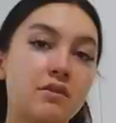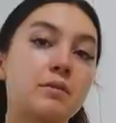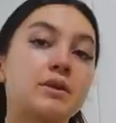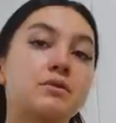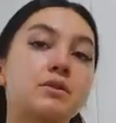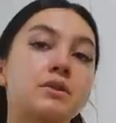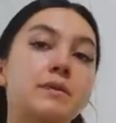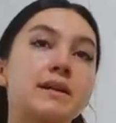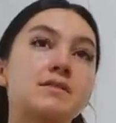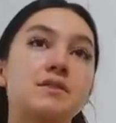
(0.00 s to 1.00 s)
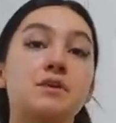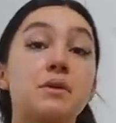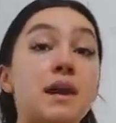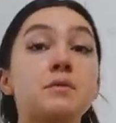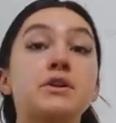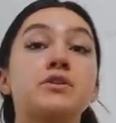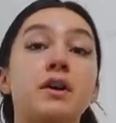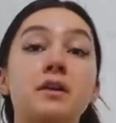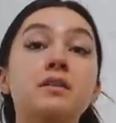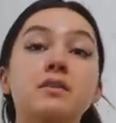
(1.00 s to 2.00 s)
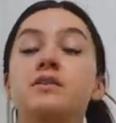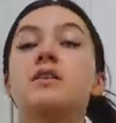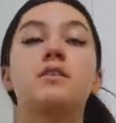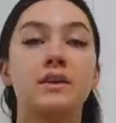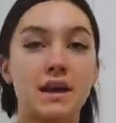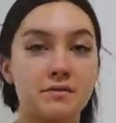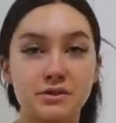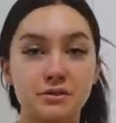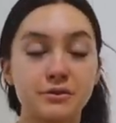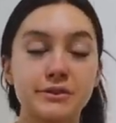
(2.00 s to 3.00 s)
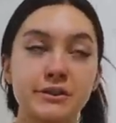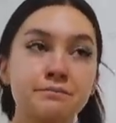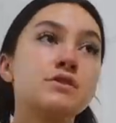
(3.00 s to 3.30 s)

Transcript: of it when you're older, because if you don't care when you're young, you're not going to care when you're older.